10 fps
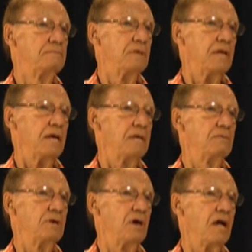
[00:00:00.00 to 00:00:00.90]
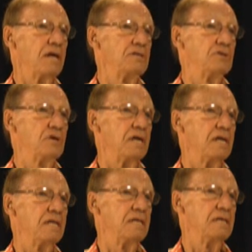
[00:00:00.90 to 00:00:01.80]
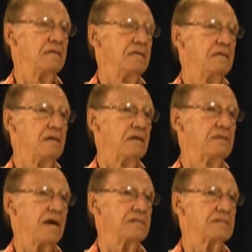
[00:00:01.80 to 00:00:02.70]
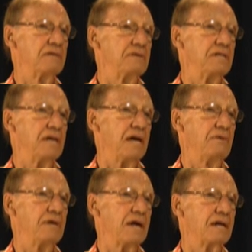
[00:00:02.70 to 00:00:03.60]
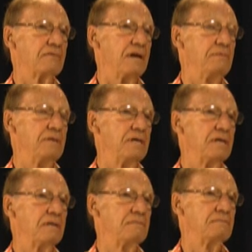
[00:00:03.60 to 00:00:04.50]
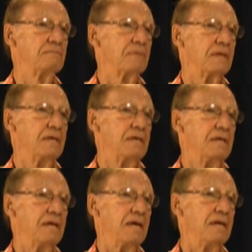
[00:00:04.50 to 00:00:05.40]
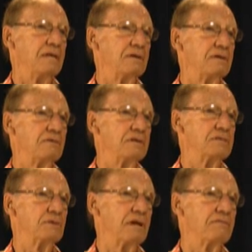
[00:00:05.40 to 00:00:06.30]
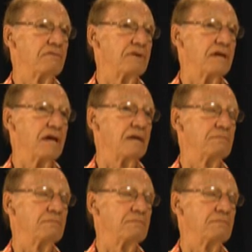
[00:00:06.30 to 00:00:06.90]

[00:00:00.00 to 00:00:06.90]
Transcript: And we all enjoyed it on Thanksgiving Day. We had a great meal. And the reason we'll never forget it